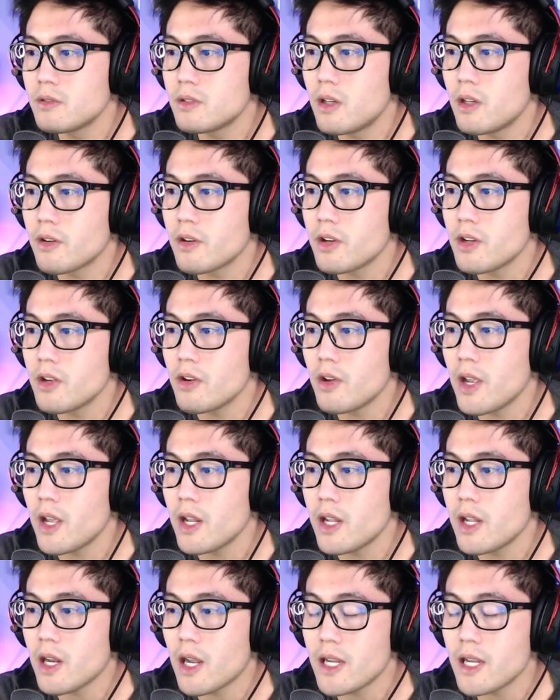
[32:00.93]
How could you hate
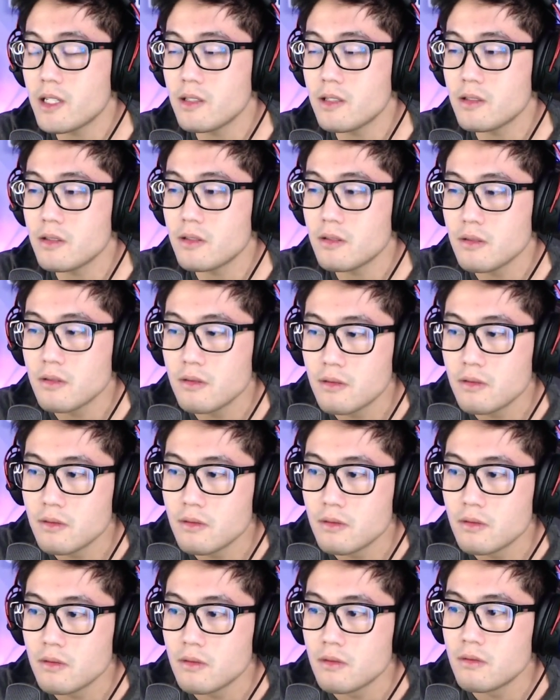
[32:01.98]
it? I
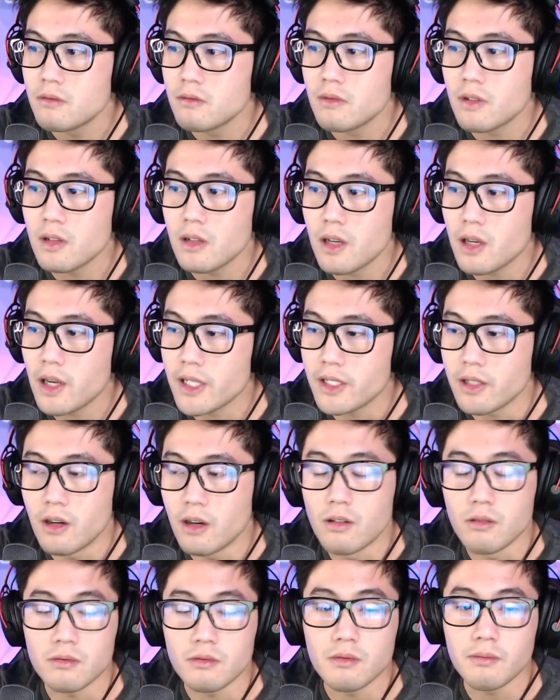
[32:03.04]
I
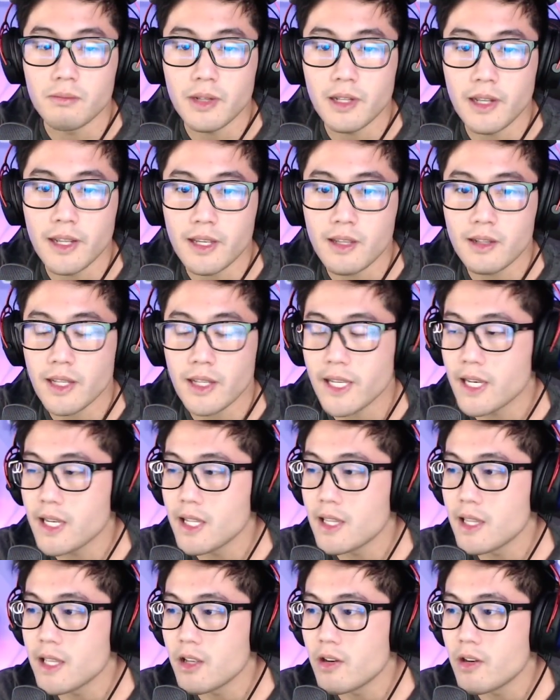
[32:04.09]
don't, but like like
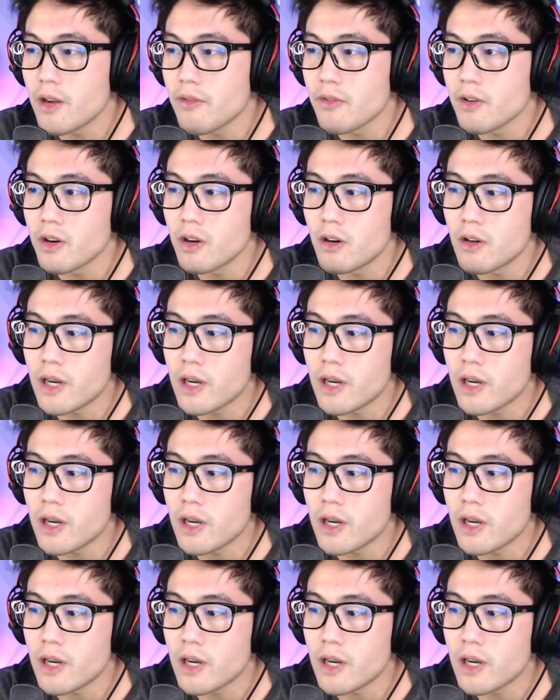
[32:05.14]
anything, you never know.